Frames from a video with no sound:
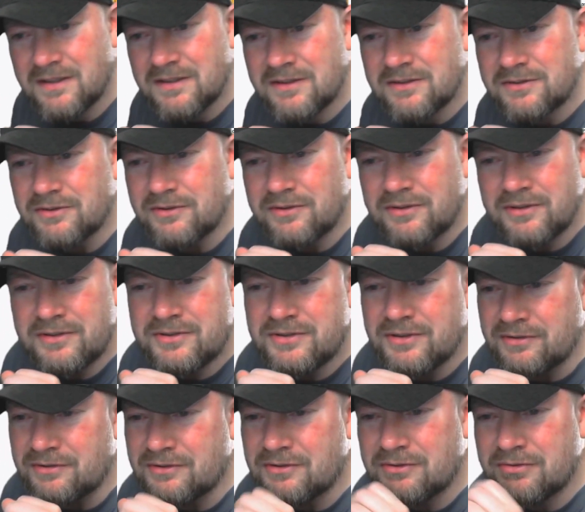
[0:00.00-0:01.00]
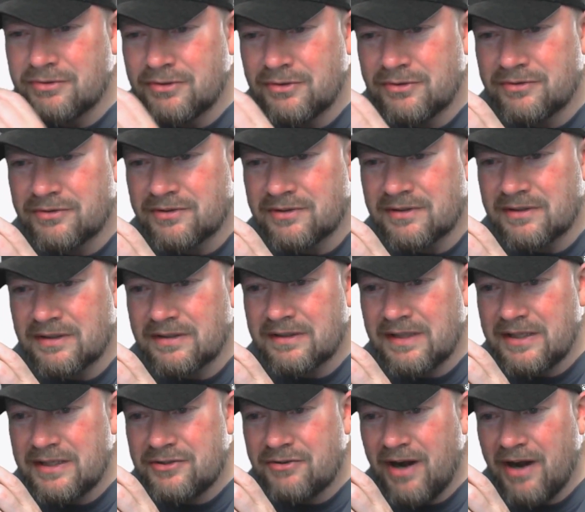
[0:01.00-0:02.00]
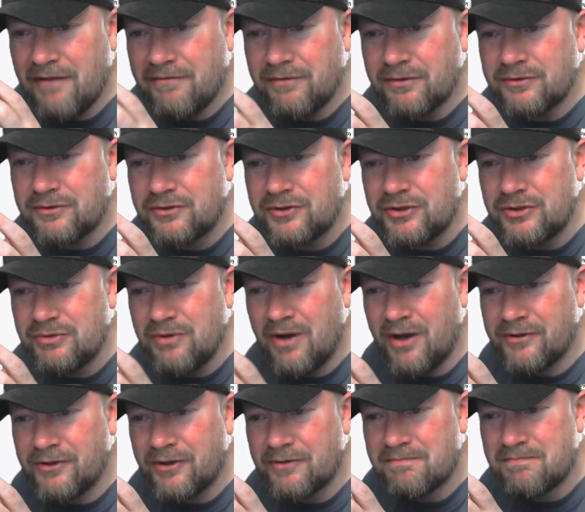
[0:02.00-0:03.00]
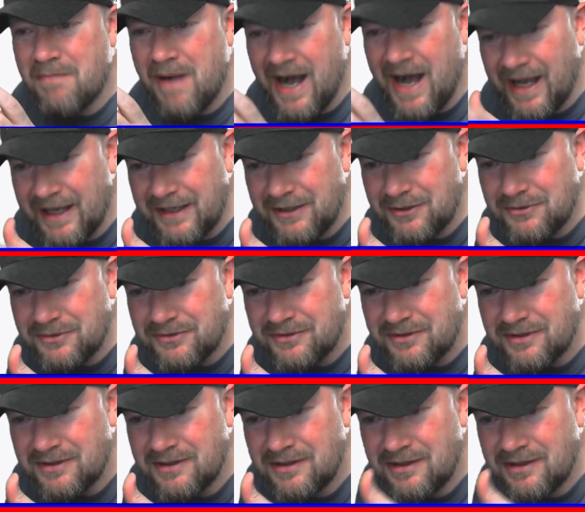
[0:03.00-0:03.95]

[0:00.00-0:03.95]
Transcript: So they're just cruising. They traveled 200 miles?